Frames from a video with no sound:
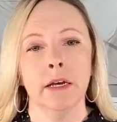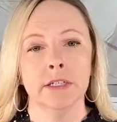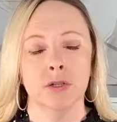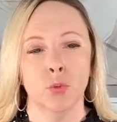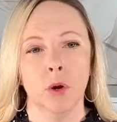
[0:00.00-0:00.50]

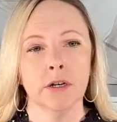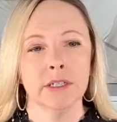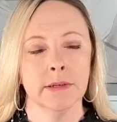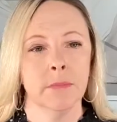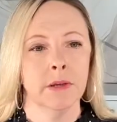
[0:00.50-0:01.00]
So what are
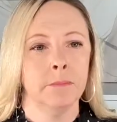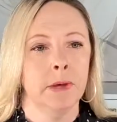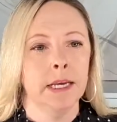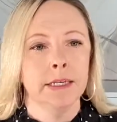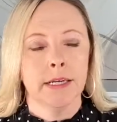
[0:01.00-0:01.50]
some of the
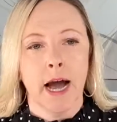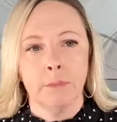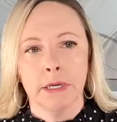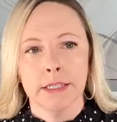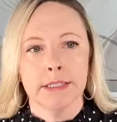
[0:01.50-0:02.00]
mini
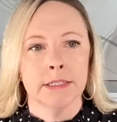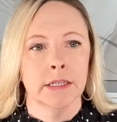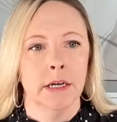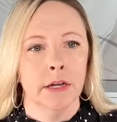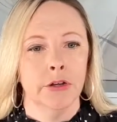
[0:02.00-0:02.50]
topics,
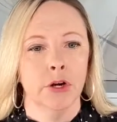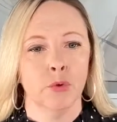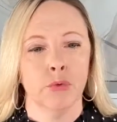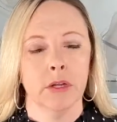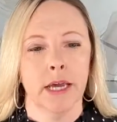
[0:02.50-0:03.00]

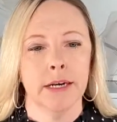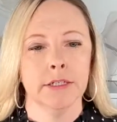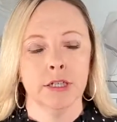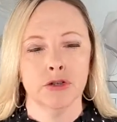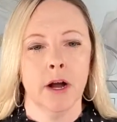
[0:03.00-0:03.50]

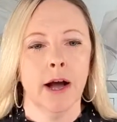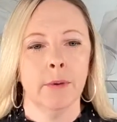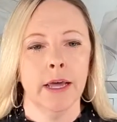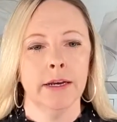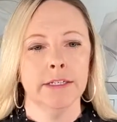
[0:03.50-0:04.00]
related to
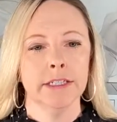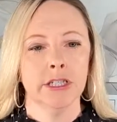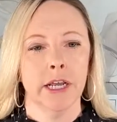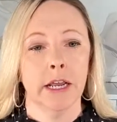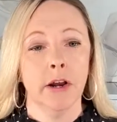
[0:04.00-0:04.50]
trauma and addiction?